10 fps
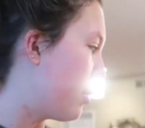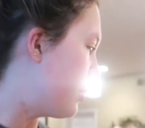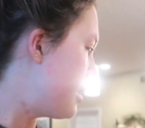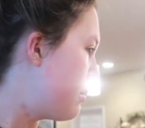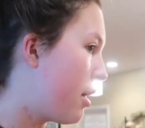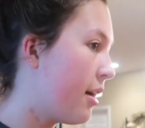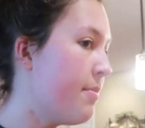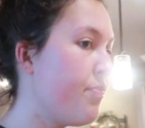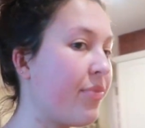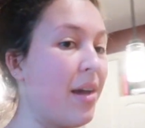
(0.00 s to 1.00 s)
a protein
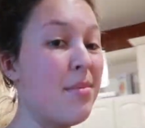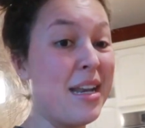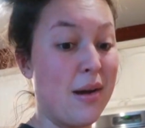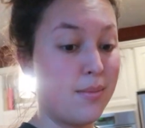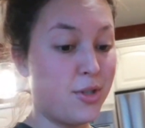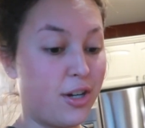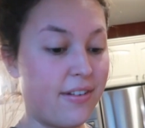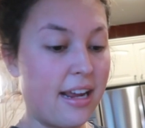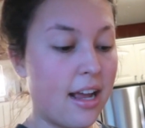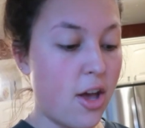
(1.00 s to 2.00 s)
bar, but now I'm
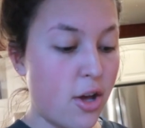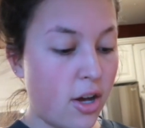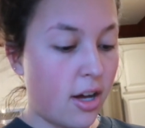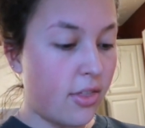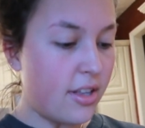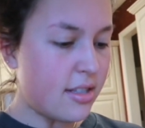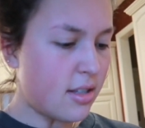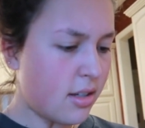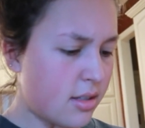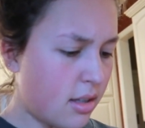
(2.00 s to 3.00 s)
starving. This
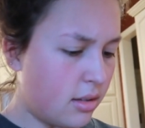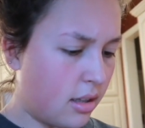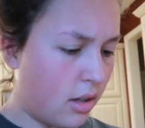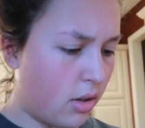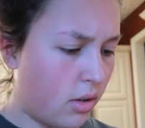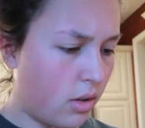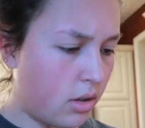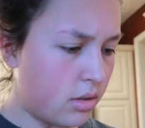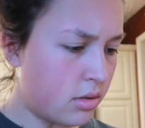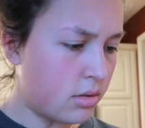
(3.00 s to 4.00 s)
looks a little